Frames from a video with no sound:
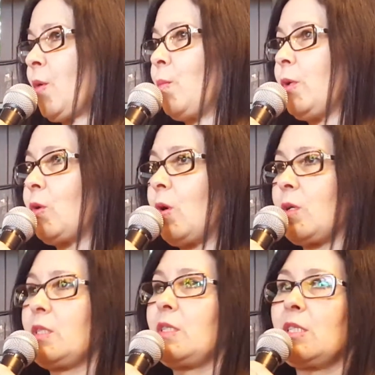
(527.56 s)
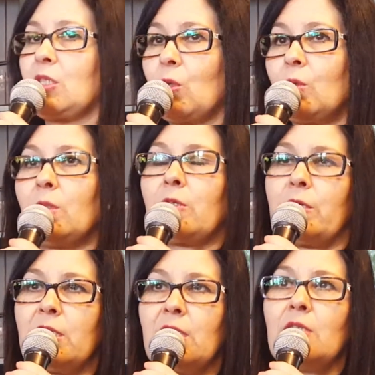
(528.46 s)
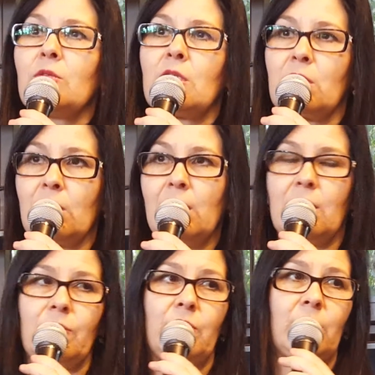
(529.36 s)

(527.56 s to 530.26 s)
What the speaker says: because the soul continues to live.